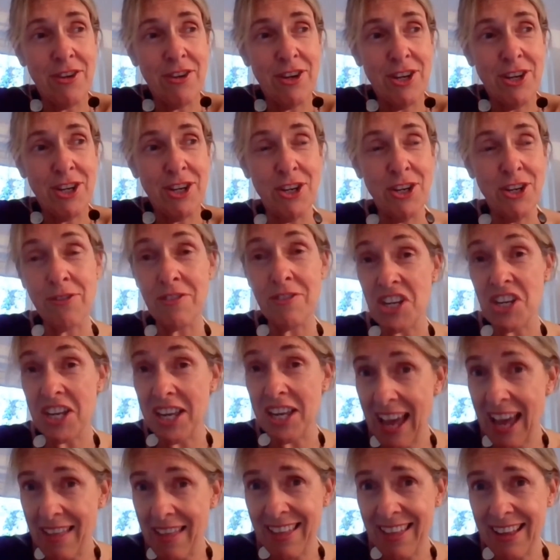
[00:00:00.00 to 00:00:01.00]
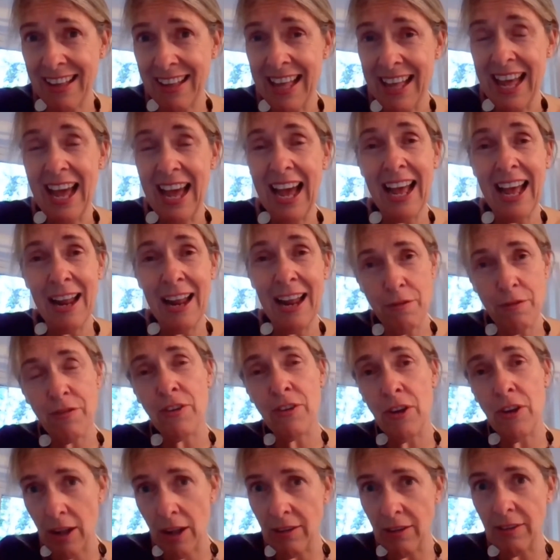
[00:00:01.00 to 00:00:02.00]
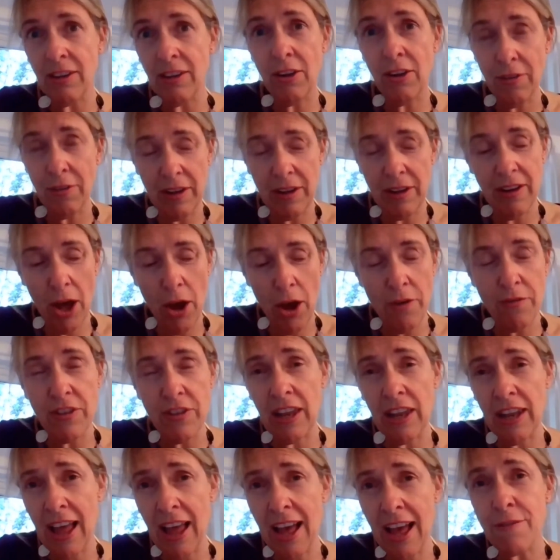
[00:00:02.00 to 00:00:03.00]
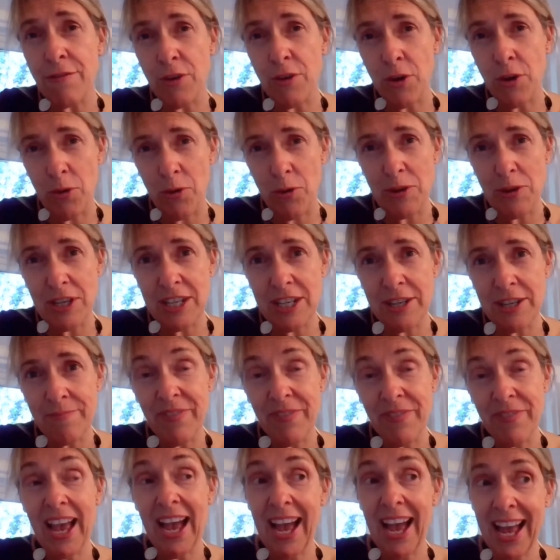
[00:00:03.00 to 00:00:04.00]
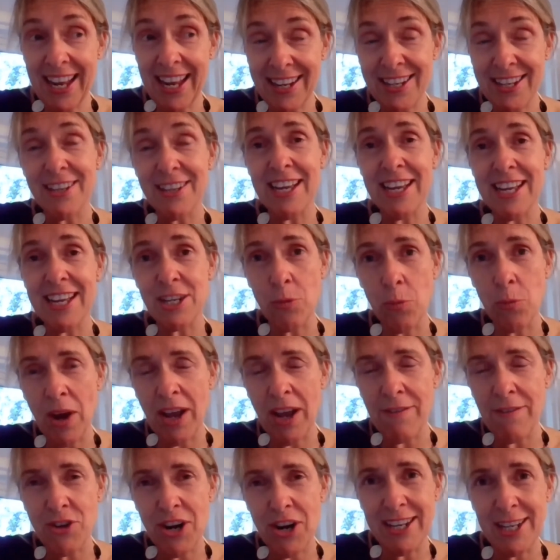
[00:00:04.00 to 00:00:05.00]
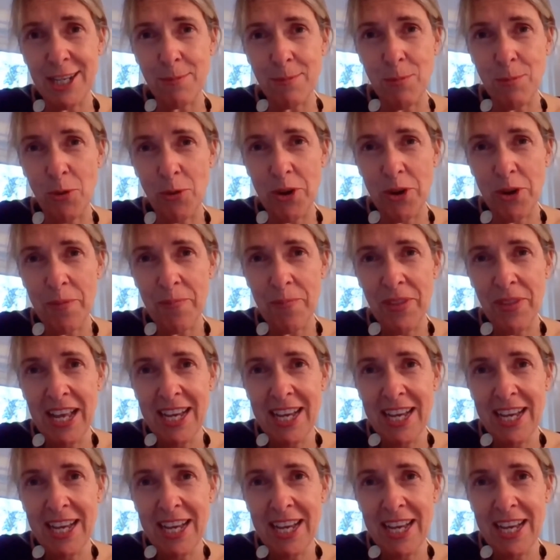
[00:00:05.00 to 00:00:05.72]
you can do together and for over the life course, and it's a way of transport.